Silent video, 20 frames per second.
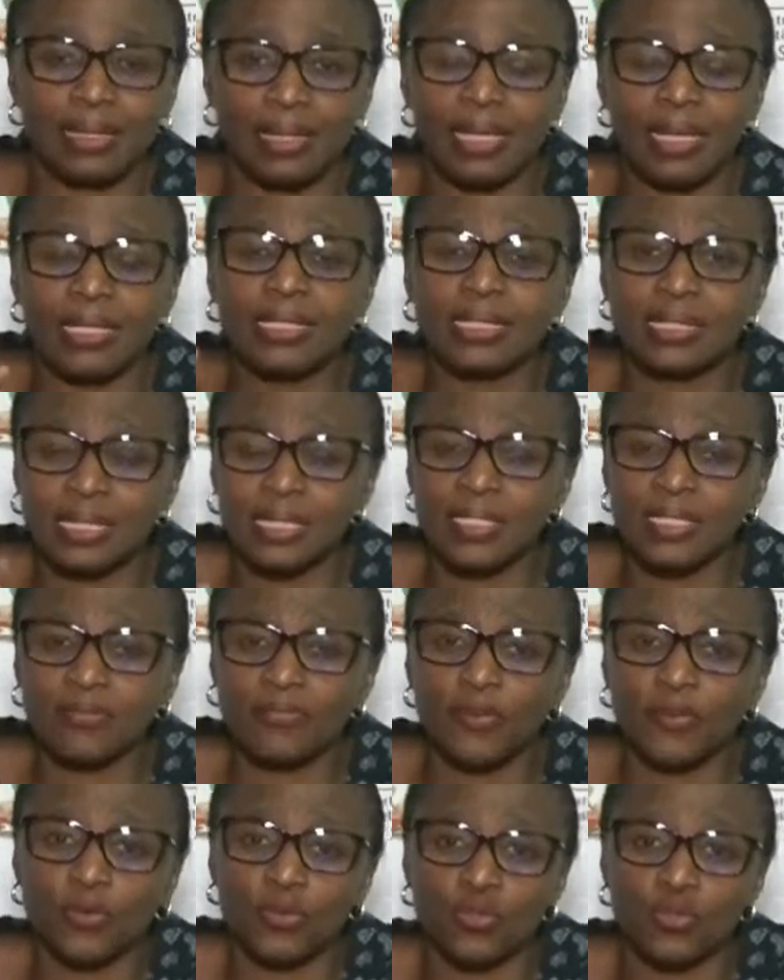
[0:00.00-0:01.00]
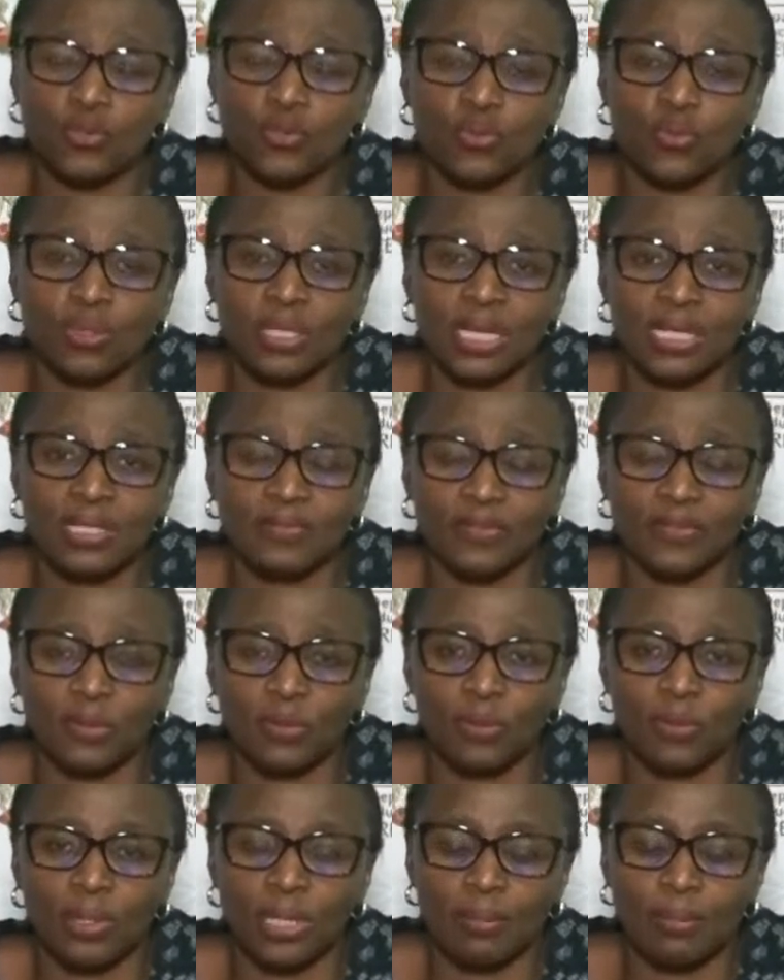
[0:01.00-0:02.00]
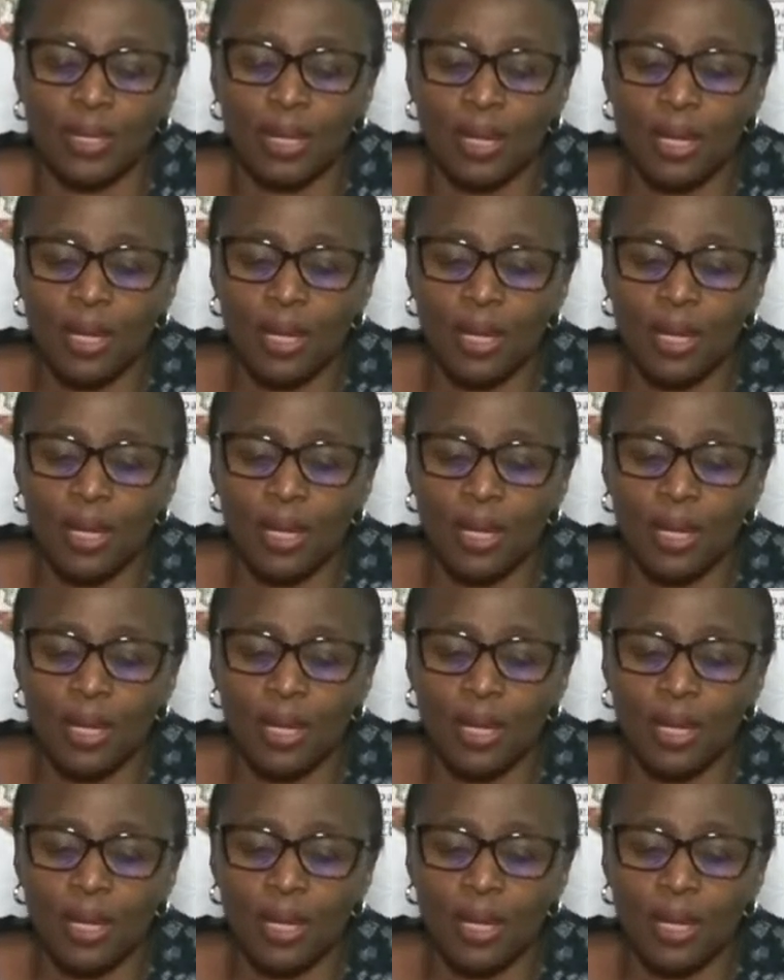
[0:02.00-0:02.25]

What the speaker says: Then it's easy for you to do that VLOOKUP.